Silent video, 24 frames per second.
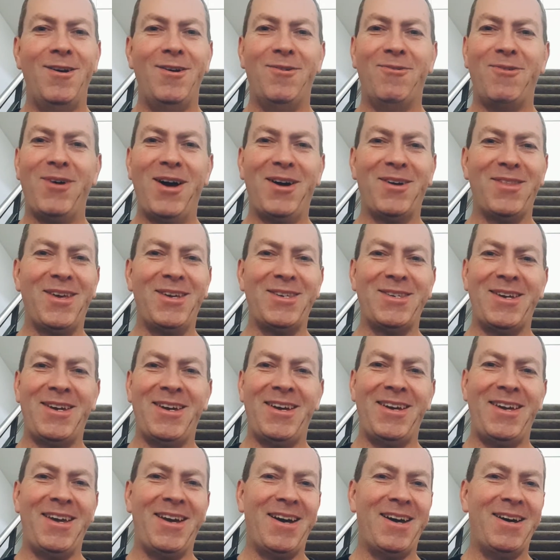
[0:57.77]
Wow, there's
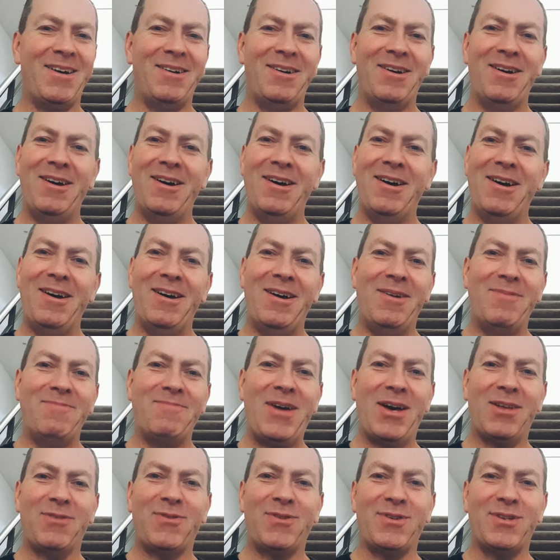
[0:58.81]
a
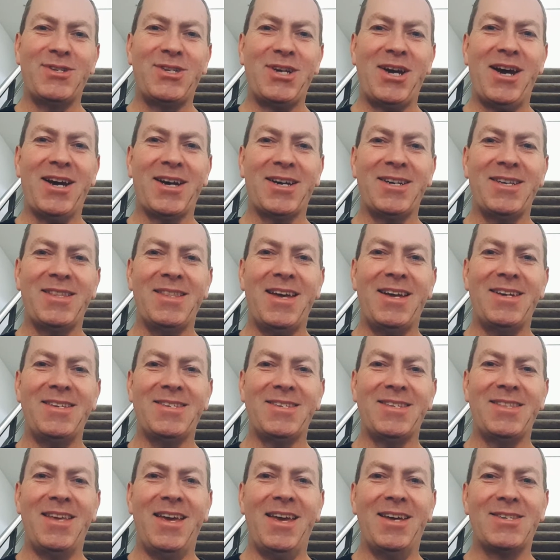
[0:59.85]
mouthful of jargon in that,
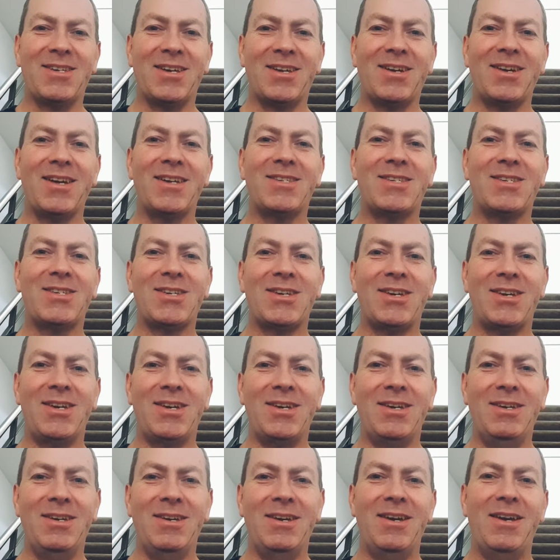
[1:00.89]
isn't there? So let's
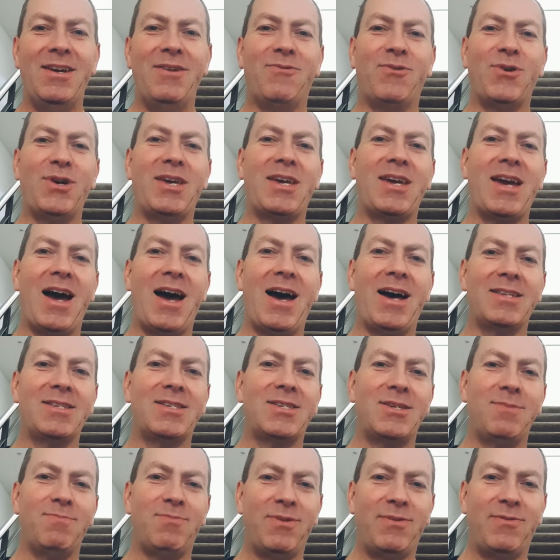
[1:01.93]
see if we can't
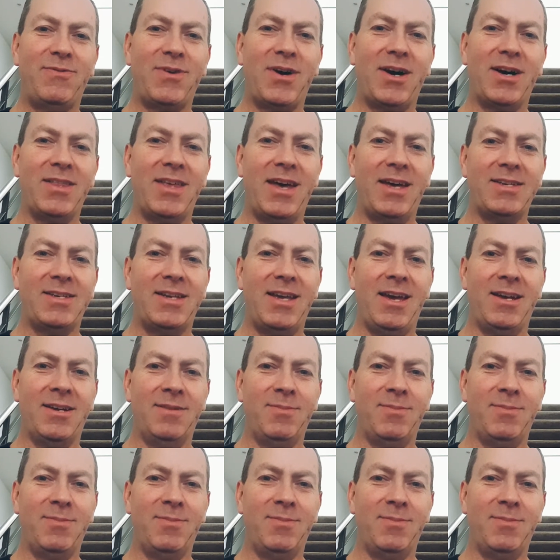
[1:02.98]
simplify that down a